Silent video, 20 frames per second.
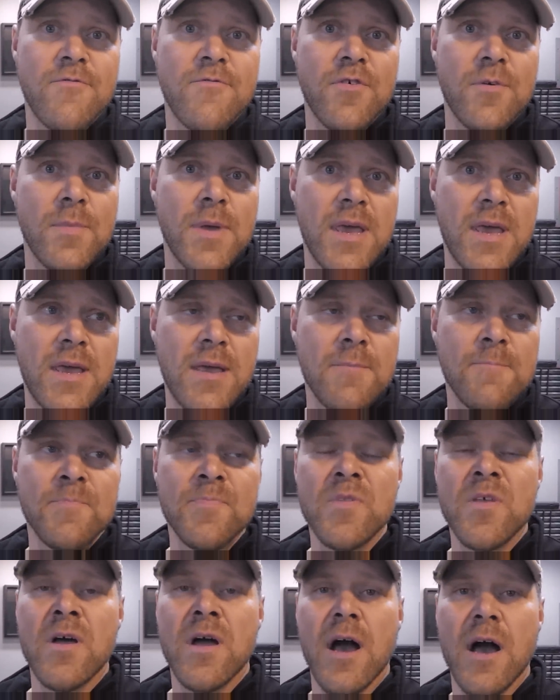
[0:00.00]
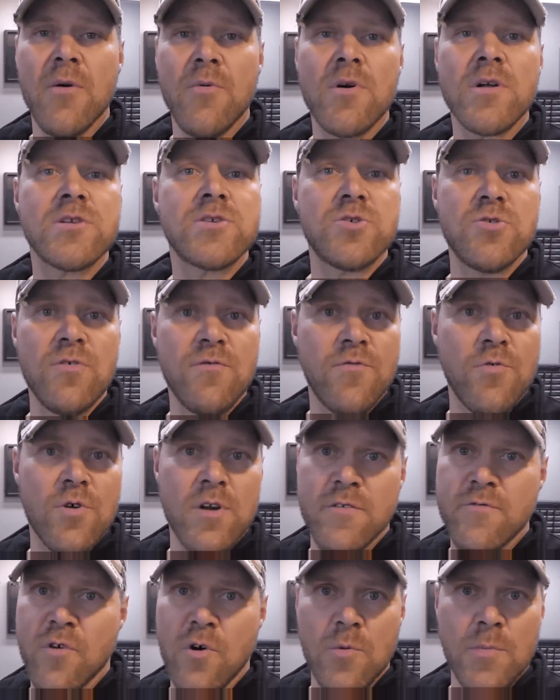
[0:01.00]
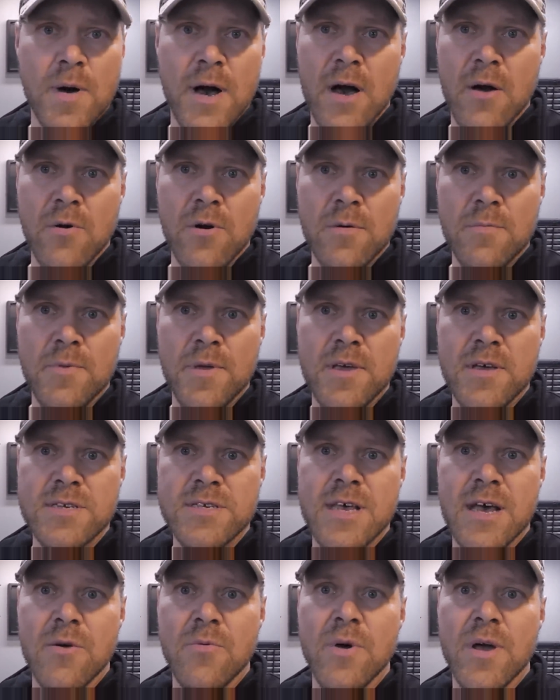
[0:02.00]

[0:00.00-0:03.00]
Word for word: For me, I wanted two forty volt power because that